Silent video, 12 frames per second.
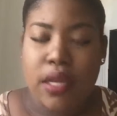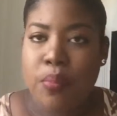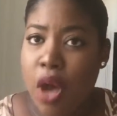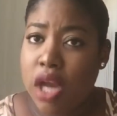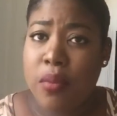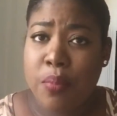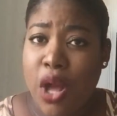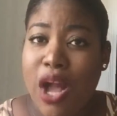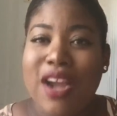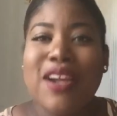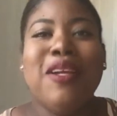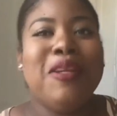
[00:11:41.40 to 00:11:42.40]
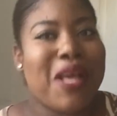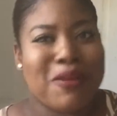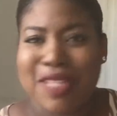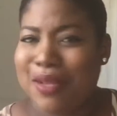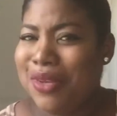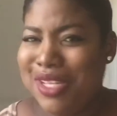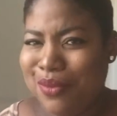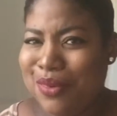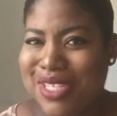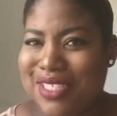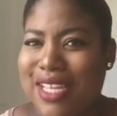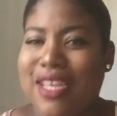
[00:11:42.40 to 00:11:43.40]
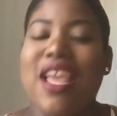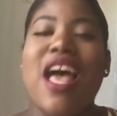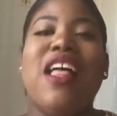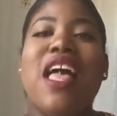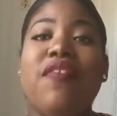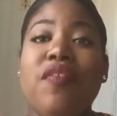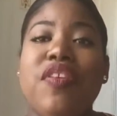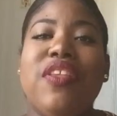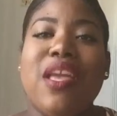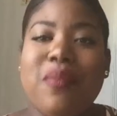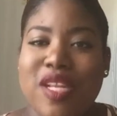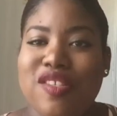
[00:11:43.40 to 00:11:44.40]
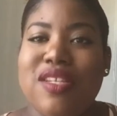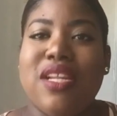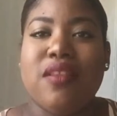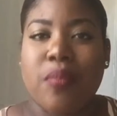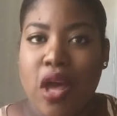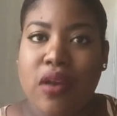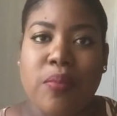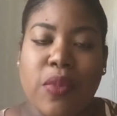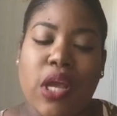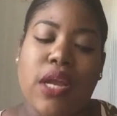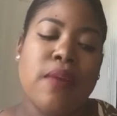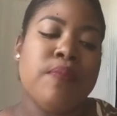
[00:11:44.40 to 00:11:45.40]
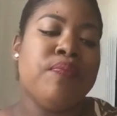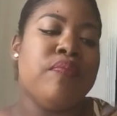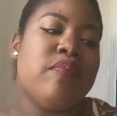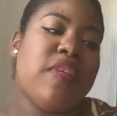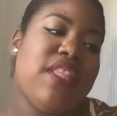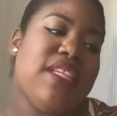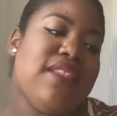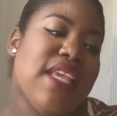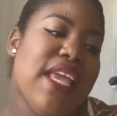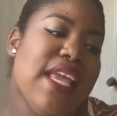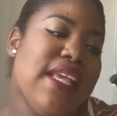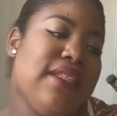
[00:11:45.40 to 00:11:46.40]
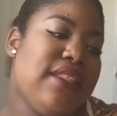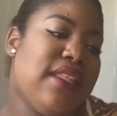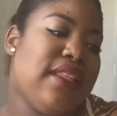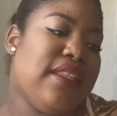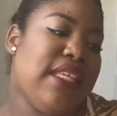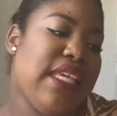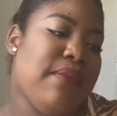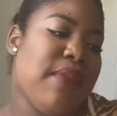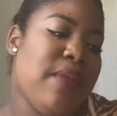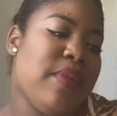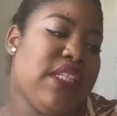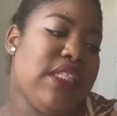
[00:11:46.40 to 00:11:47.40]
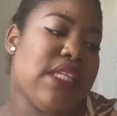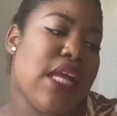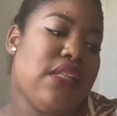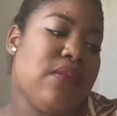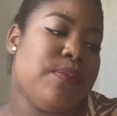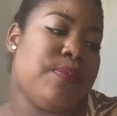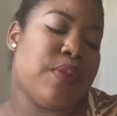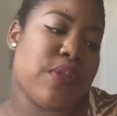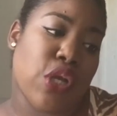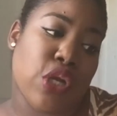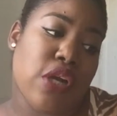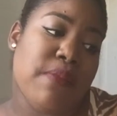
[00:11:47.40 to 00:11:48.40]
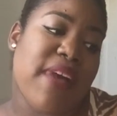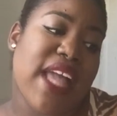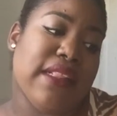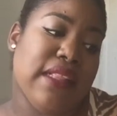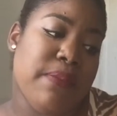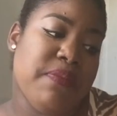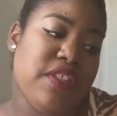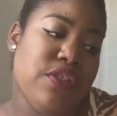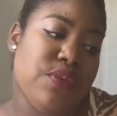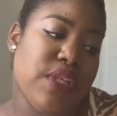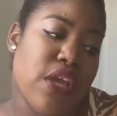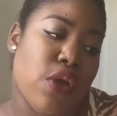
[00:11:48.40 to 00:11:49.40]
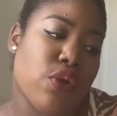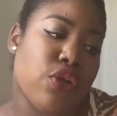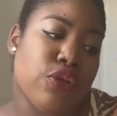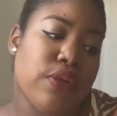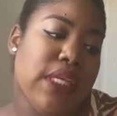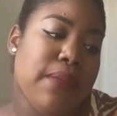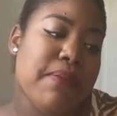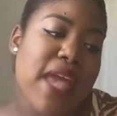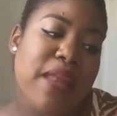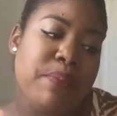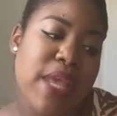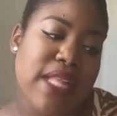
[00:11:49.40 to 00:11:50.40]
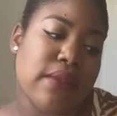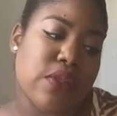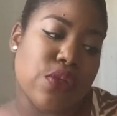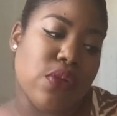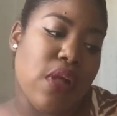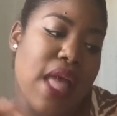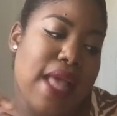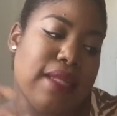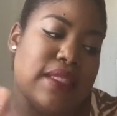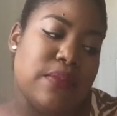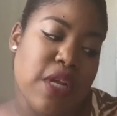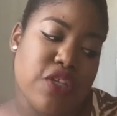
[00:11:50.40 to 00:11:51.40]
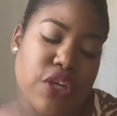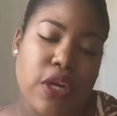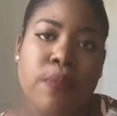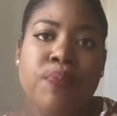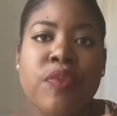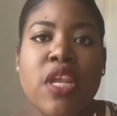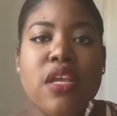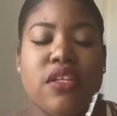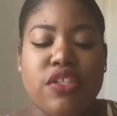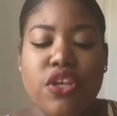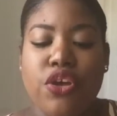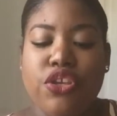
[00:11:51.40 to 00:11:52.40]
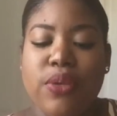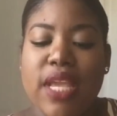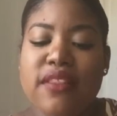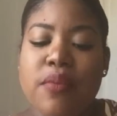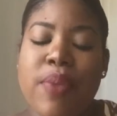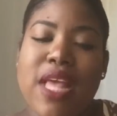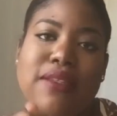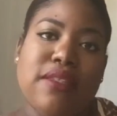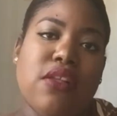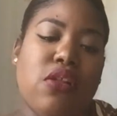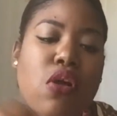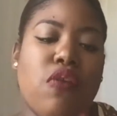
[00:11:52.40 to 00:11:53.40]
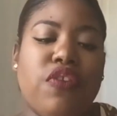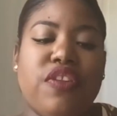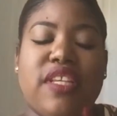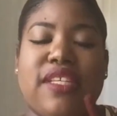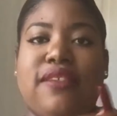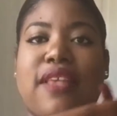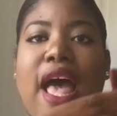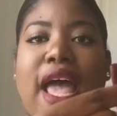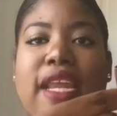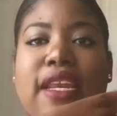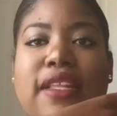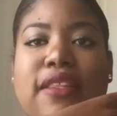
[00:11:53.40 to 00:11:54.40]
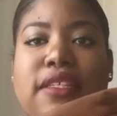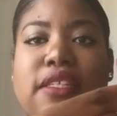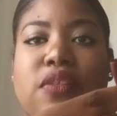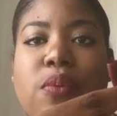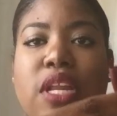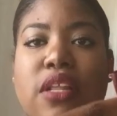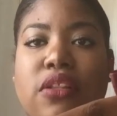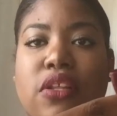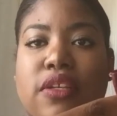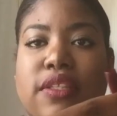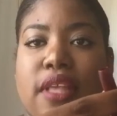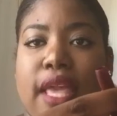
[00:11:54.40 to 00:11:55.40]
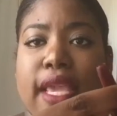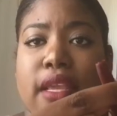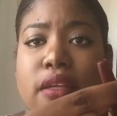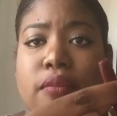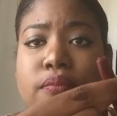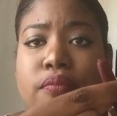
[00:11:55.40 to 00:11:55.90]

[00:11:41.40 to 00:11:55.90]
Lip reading: bottom bar. I was like, what is it? I'll have everything I mentioned in the bottom bar. But this is the Maybelline Color Blur by Lip Studio Cream Matte Pencil and Smudger. So you get the pencil over this side, and this is what it looks like